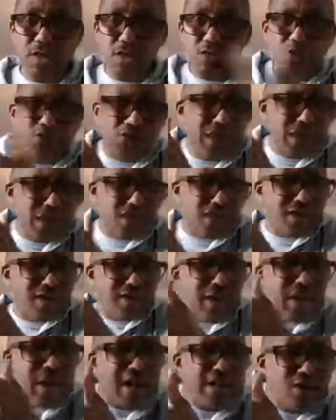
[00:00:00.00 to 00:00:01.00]
You think
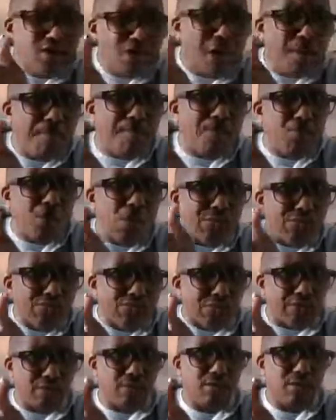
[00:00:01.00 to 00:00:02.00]
any
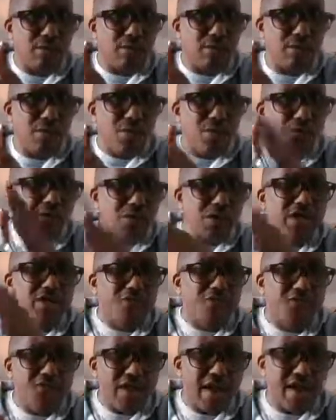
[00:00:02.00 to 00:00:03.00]
country would
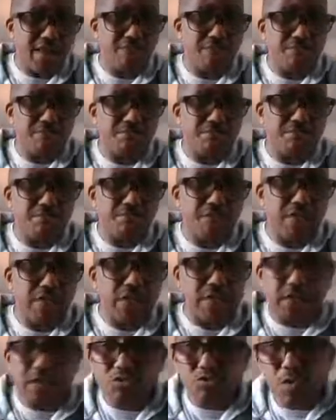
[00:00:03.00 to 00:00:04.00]
invite?
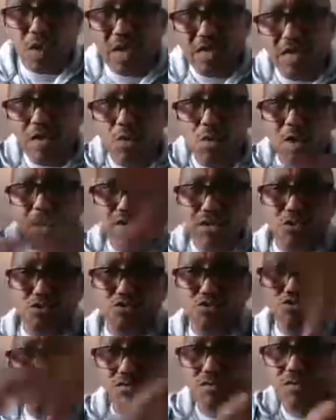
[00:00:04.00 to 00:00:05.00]
That's why they went
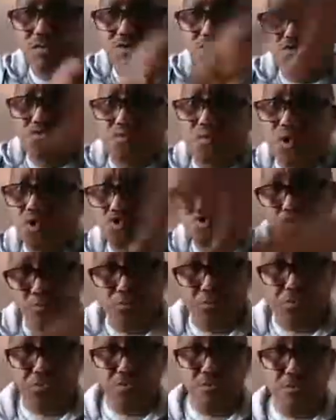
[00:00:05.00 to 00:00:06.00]
into small
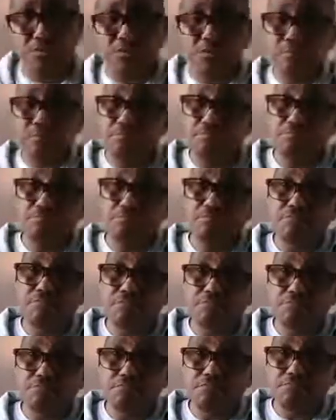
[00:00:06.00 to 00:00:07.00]
groups
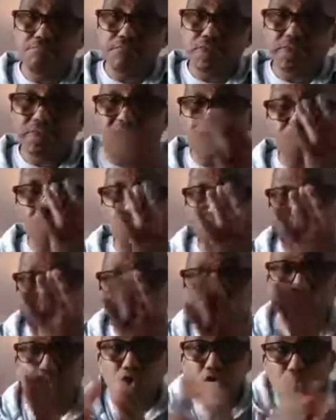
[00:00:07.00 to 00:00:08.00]
that
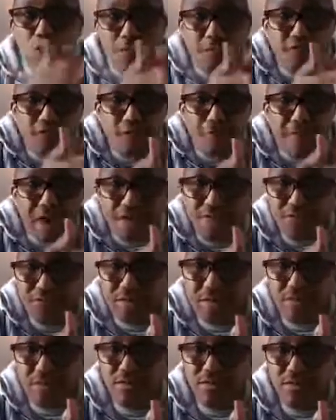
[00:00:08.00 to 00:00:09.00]
much to come from
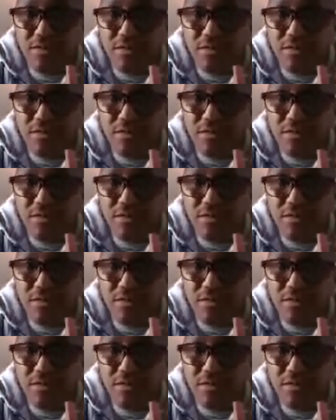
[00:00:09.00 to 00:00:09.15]
Africa.